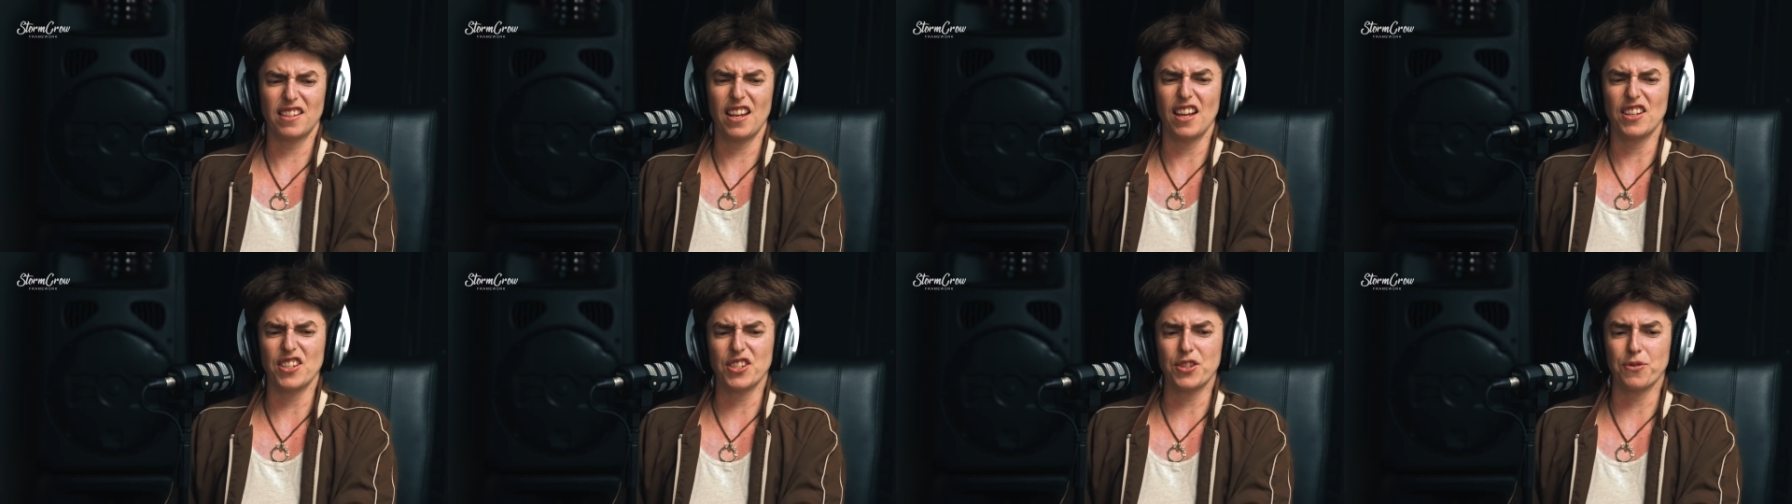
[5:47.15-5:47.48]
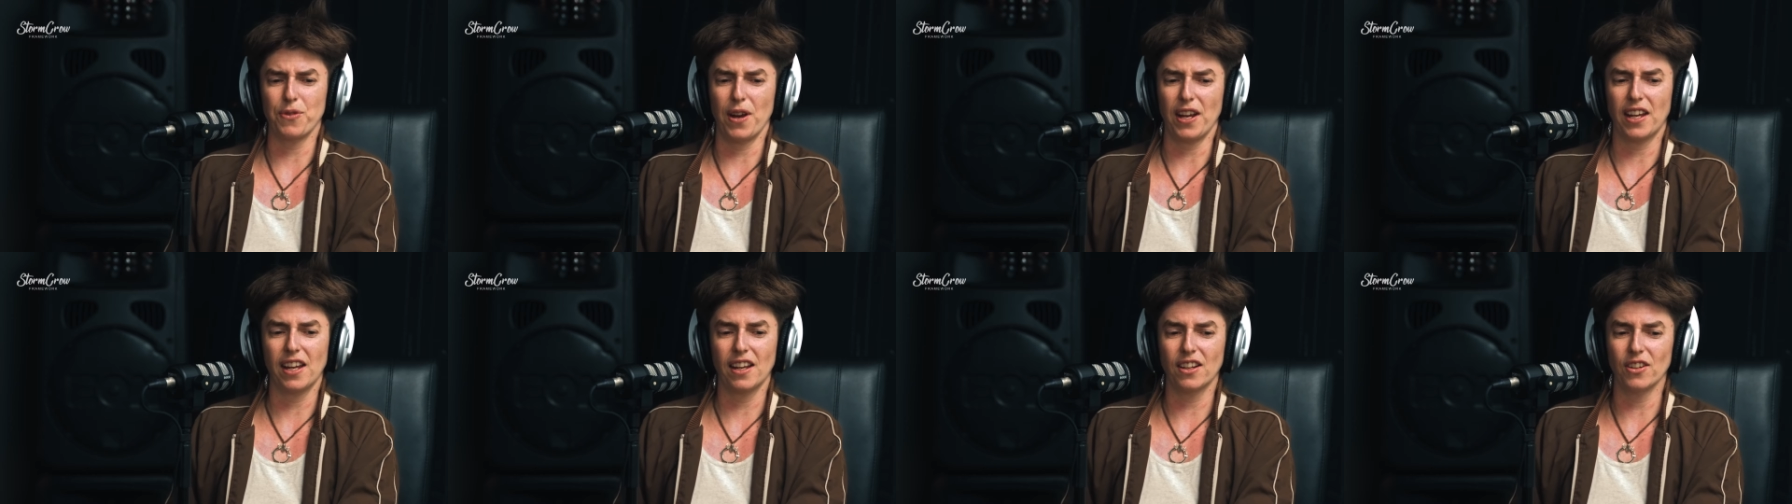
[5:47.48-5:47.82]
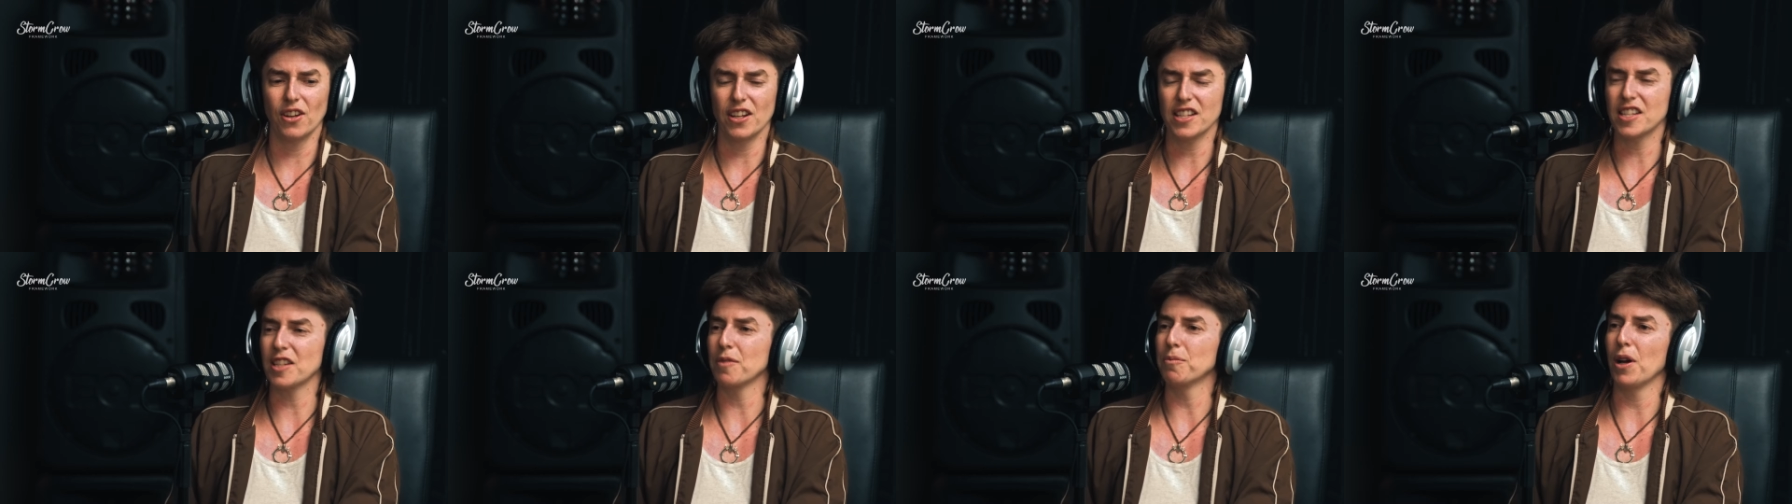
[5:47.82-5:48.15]
just
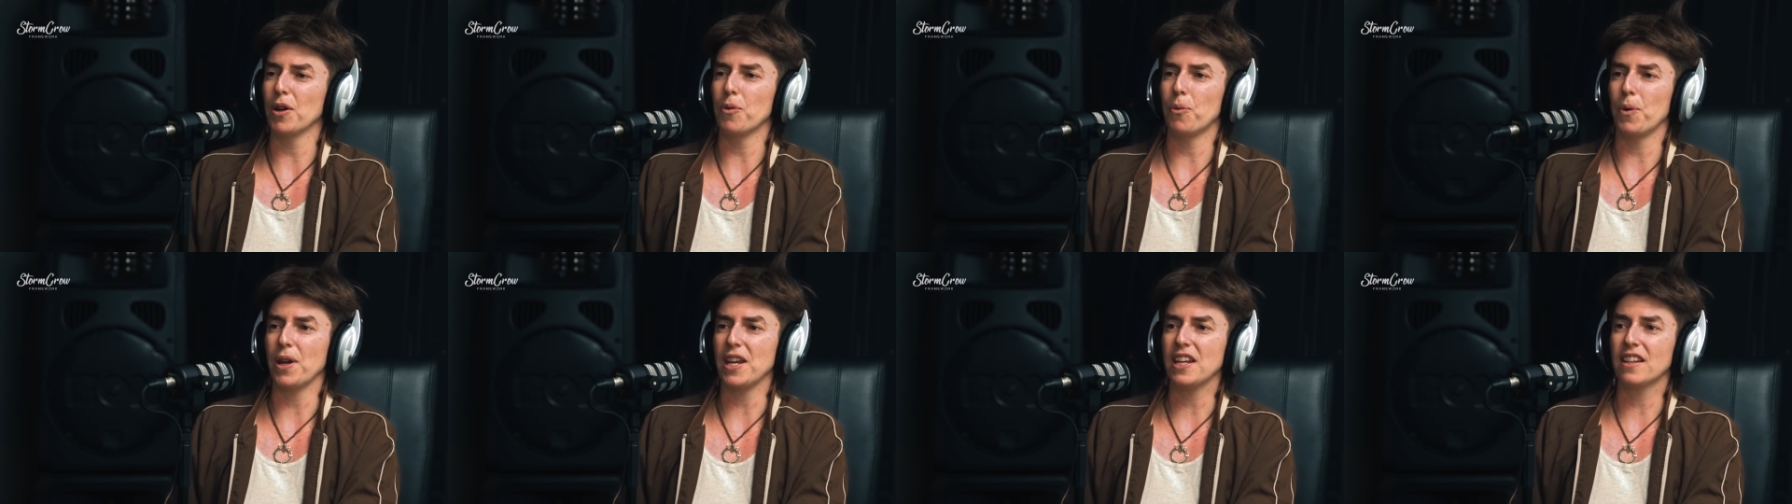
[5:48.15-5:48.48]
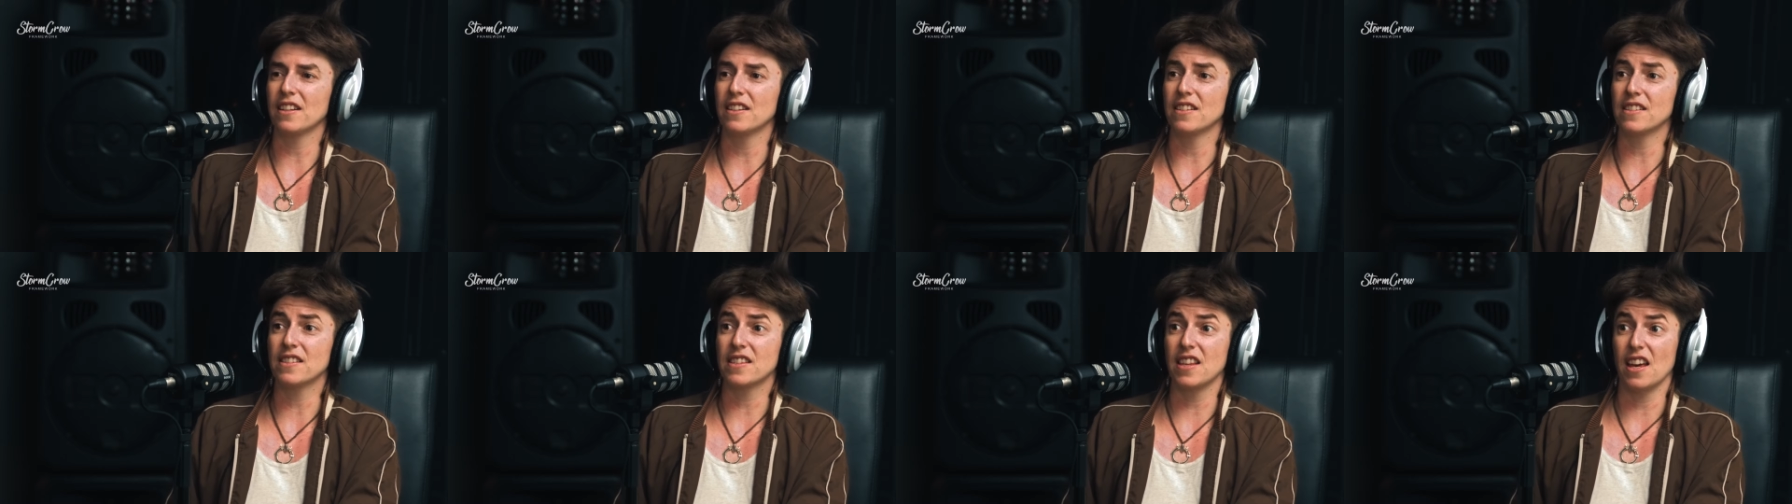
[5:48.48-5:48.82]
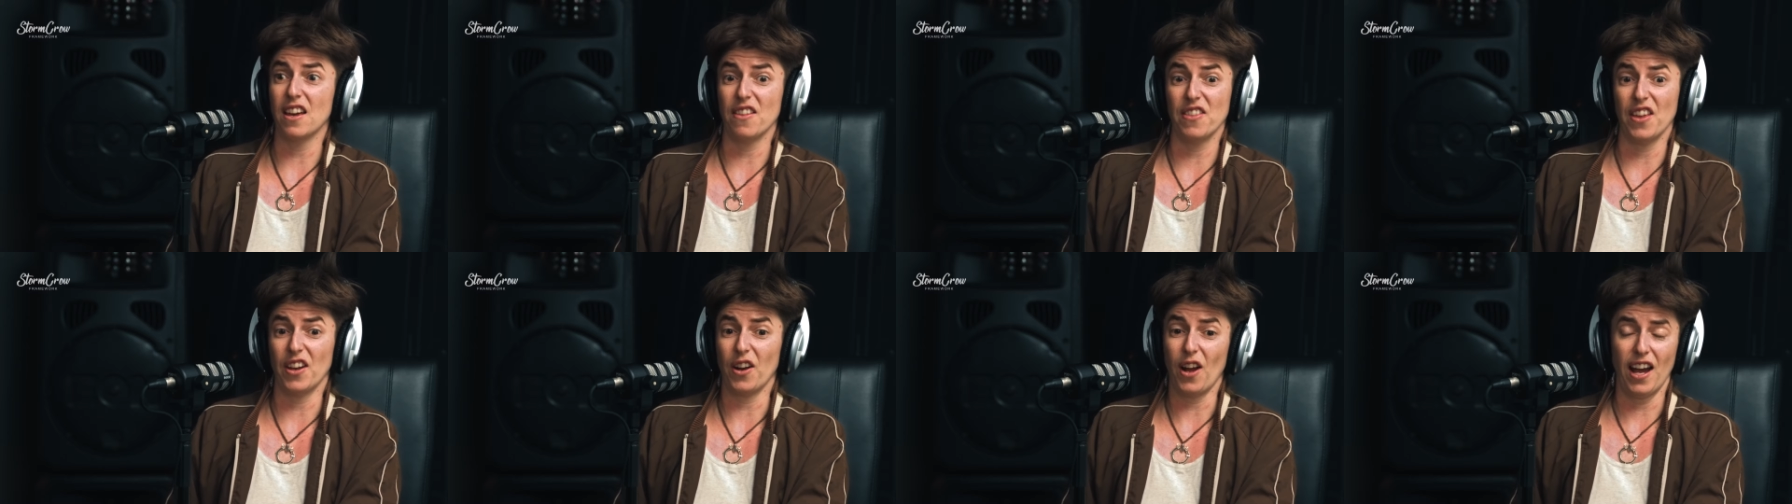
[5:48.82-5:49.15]
recognizing my weakness there
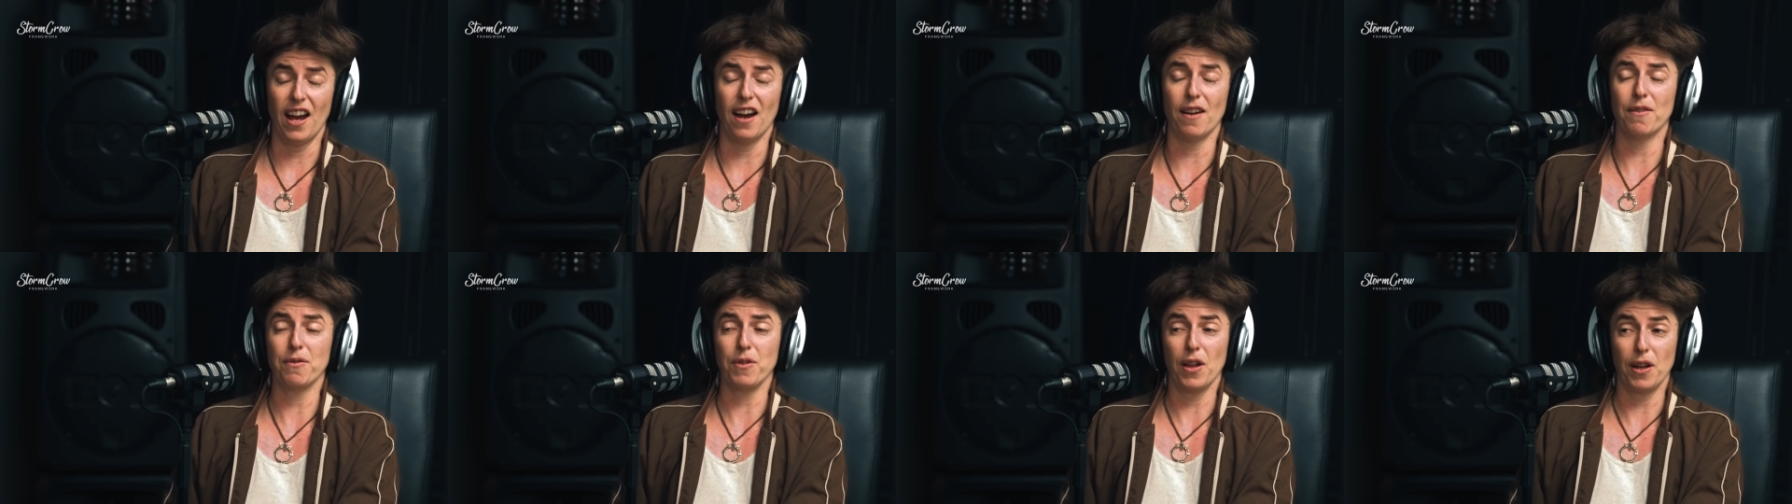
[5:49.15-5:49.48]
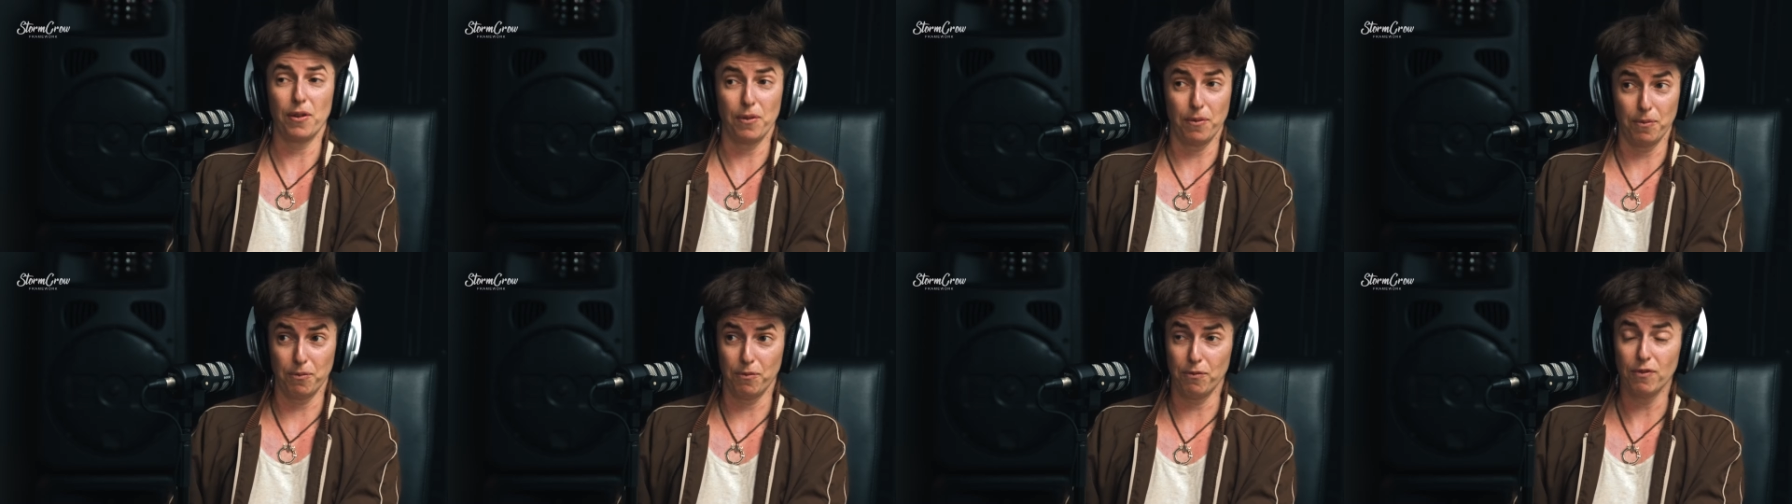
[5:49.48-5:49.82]
and that I have like